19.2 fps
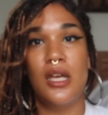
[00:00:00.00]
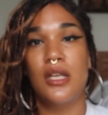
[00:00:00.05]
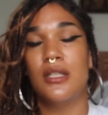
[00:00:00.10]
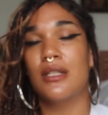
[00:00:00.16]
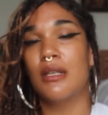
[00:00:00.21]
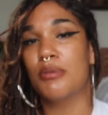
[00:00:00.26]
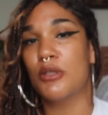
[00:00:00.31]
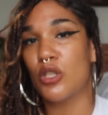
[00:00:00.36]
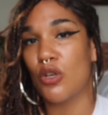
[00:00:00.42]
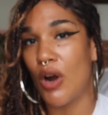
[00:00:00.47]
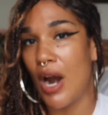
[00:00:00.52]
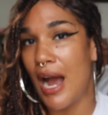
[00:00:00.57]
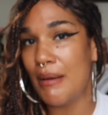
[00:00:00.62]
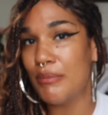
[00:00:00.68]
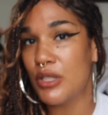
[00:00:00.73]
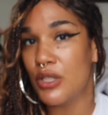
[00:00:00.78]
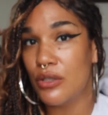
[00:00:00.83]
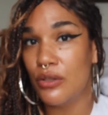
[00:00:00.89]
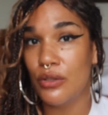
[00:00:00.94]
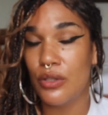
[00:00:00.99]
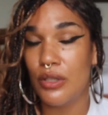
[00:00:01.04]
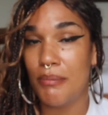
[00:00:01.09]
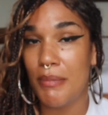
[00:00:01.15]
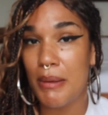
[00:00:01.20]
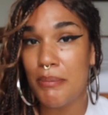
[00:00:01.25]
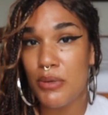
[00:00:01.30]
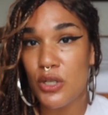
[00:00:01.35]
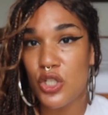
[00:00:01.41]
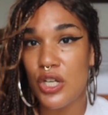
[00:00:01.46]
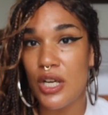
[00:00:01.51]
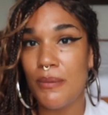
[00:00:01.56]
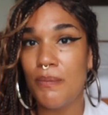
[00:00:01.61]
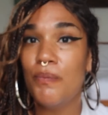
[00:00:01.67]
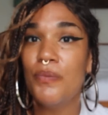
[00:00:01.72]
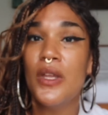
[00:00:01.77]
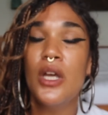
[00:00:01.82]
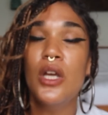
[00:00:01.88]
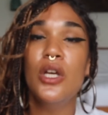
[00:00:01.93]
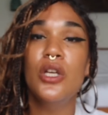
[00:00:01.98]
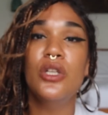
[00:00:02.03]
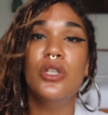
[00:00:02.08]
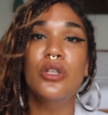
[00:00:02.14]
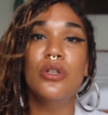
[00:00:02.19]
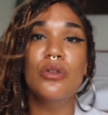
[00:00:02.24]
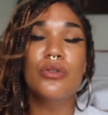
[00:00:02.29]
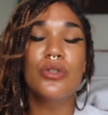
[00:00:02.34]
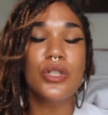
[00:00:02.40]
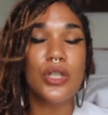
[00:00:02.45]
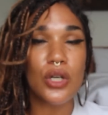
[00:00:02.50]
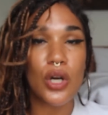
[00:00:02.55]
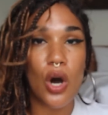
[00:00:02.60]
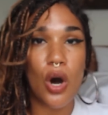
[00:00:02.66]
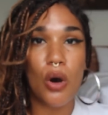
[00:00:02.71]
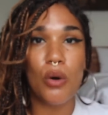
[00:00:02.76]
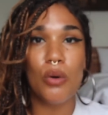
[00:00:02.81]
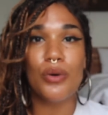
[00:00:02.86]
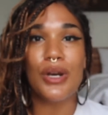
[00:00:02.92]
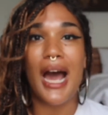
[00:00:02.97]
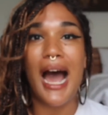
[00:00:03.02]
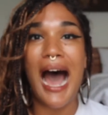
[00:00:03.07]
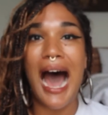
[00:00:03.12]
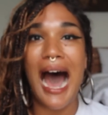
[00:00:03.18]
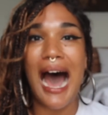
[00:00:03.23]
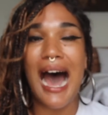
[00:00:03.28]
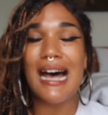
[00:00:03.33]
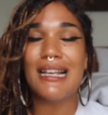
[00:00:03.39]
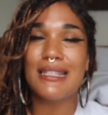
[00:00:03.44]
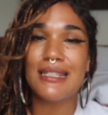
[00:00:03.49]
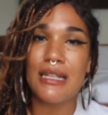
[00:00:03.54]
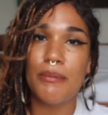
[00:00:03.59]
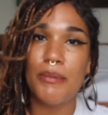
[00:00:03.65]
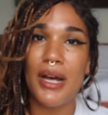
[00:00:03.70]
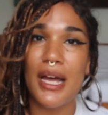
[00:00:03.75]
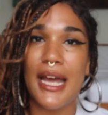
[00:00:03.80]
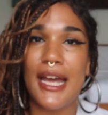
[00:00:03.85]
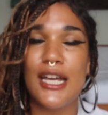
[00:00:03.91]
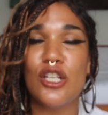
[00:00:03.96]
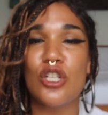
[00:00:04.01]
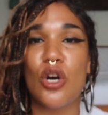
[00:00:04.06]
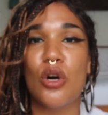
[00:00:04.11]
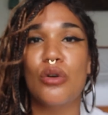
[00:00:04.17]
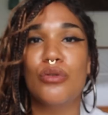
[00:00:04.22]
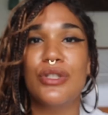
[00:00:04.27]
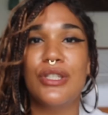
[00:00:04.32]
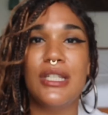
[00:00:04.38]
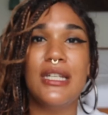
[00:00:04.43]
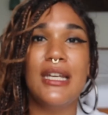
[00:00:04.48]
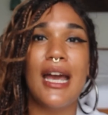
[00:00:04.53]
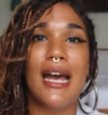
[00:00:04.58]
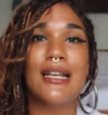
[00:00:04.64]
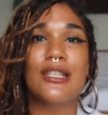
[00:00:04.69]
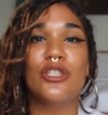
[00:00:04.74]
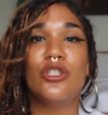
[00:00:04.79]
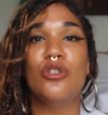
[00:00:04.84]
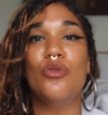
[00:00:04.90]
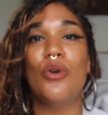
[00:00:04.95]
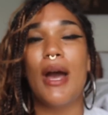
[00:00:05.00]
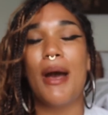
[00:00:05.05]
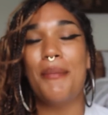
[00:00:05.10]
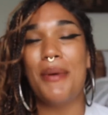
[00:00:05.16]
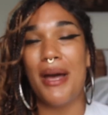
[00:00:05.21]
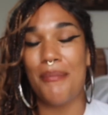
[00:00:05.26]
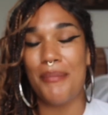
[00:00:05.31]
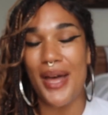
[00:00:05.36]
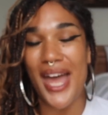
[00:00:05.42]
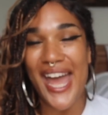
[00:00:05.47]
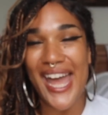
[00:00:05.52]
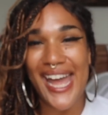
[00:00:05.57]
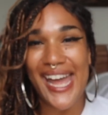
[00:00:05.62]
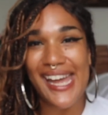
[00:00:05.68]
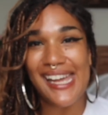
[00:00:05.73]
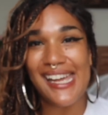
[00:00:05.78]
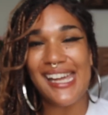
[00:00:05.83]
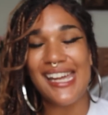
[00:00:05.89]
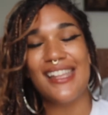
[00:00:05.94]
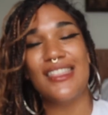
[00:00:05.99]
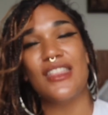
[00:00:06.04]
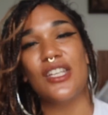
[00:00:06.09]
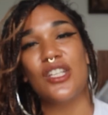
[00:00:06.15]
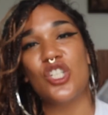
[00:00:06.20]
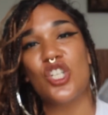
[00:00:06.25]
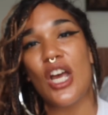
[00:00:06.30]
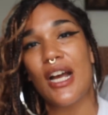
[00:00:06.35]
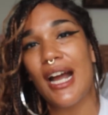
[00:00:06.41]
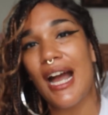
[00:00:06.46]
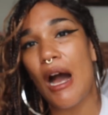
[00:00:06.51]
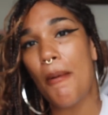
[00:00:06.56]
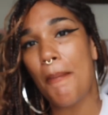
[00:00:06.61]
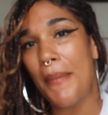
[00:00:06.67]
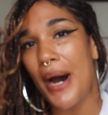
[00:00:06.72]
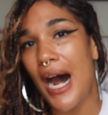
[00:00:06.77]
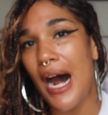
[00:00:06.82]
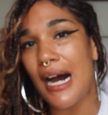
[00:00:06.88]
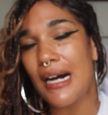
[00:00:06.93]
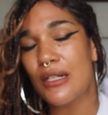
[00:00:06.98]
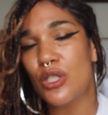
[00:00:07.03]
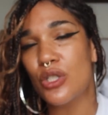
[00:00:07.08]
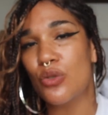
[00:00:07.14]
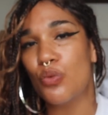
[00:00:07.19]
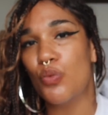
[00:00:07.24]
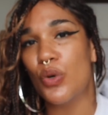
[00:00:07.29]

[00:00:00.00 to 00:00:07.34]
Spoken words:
Subscribe to the membership. Use the code HOTSUMMA, HOTSUMMA, in the checkout box.